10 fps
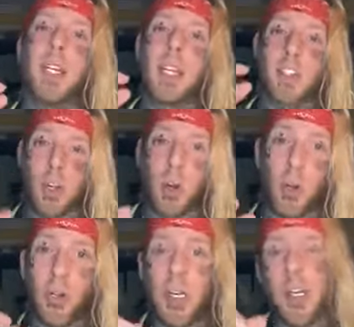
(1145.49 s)
It's
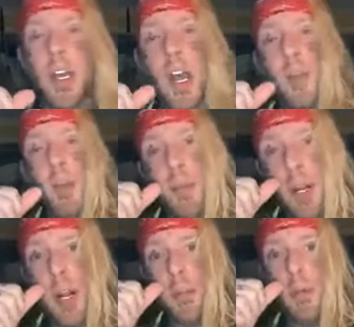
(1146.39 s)
gold, and I'm going to put
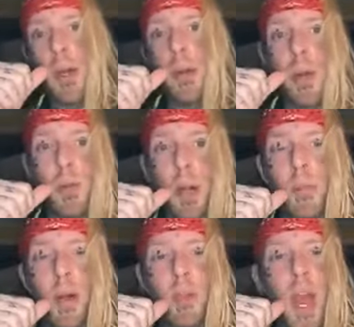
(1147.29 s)
it up right, right
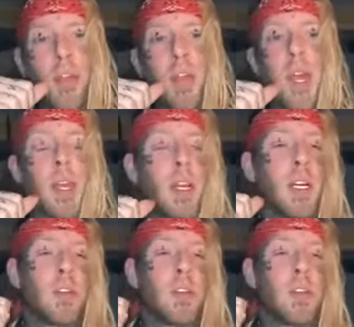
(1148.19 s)
above that thing.